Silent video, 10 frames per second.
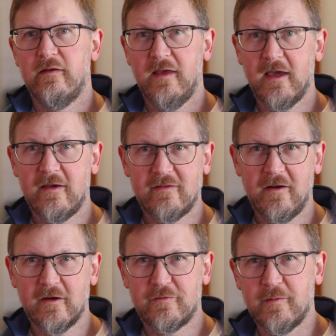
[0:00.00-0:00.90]
Hey guys,
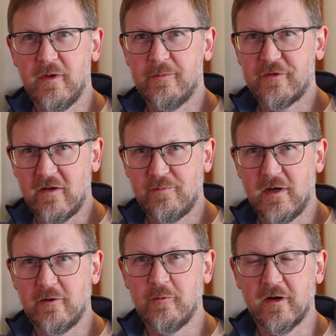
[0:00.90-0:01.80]
Eric from Updraft
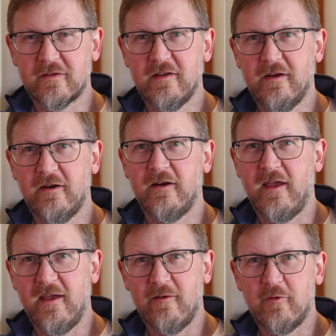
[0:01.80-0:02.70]
Model Works here,
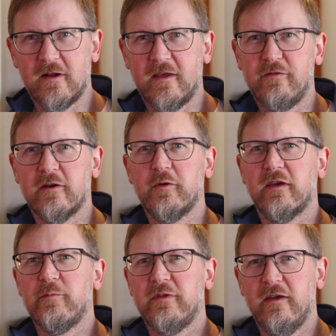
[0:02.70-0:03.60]
and I want to give you a
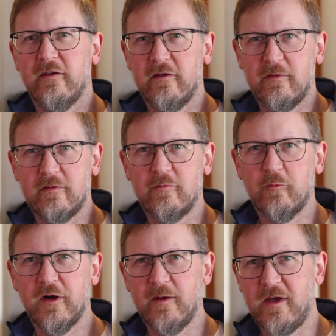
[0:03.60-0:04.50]
quick update on
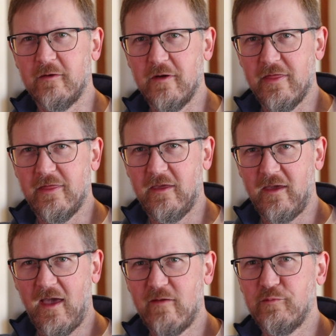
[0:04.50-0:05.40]
where I'm at with
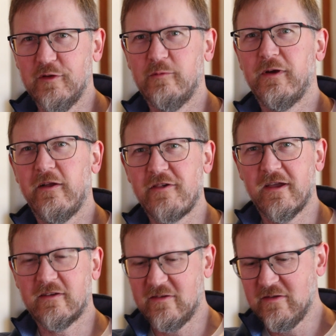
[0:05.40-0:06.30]
the Have Blue
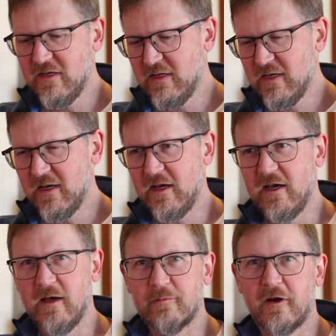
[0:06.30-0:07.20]
project.
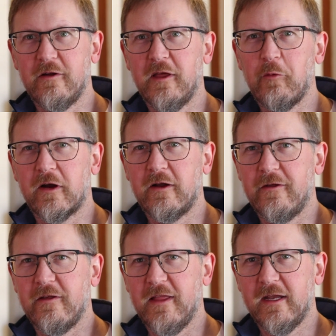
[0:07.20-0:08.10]
I'm currently working
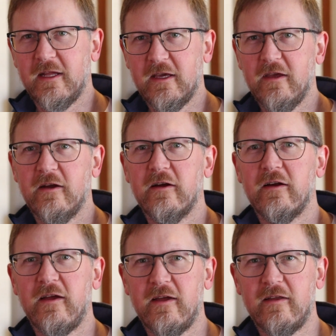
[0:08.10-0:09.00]
on the landing
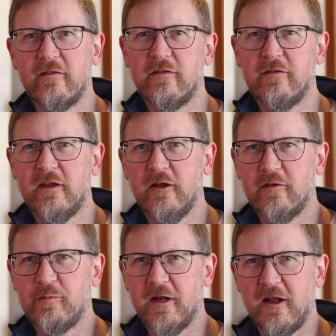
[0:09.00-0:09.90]
gear, and
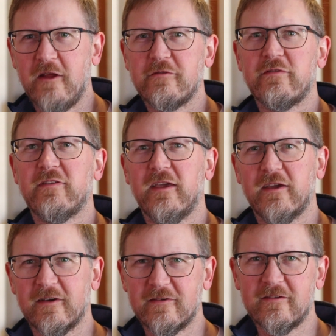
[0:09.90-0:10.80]
it's been an
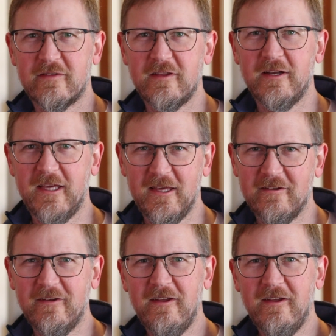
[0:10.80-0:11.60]
interesting study